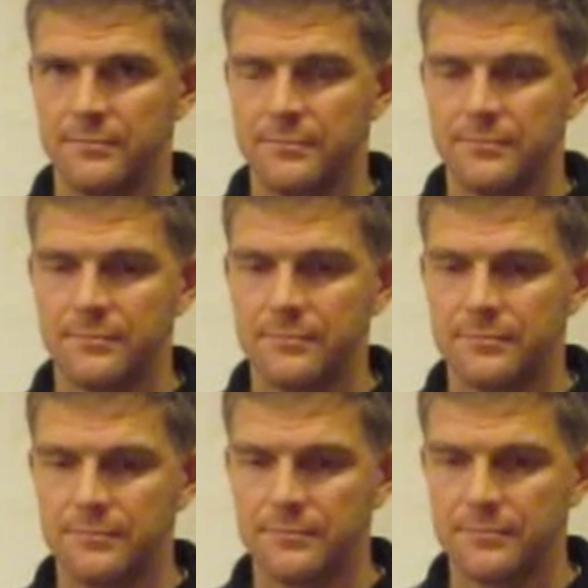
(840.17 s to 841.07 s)

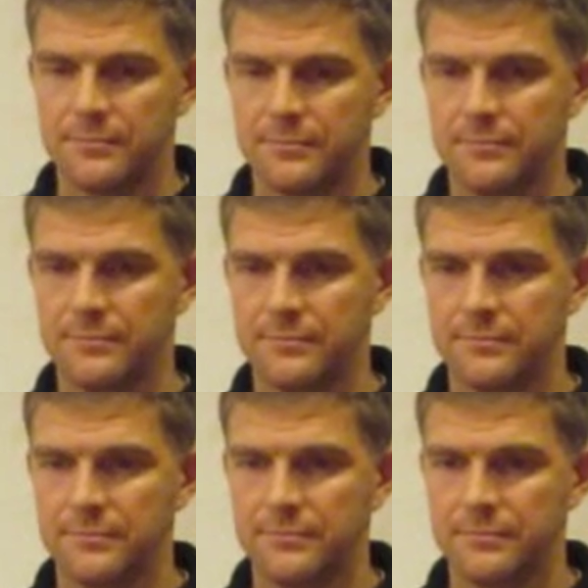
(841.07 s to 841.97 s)

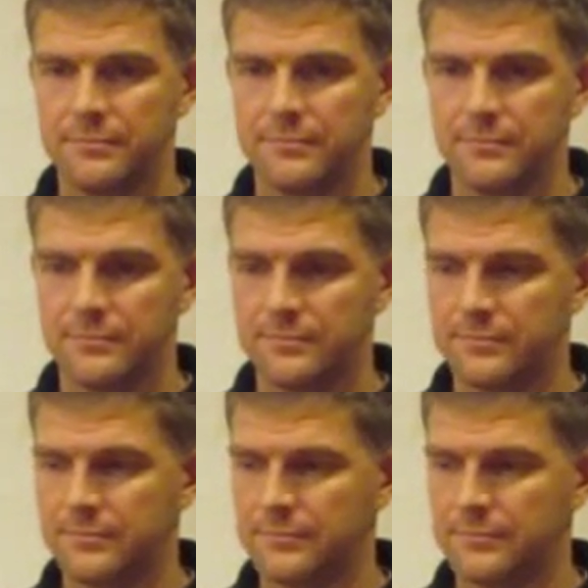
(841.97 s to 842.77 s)
(not speaking)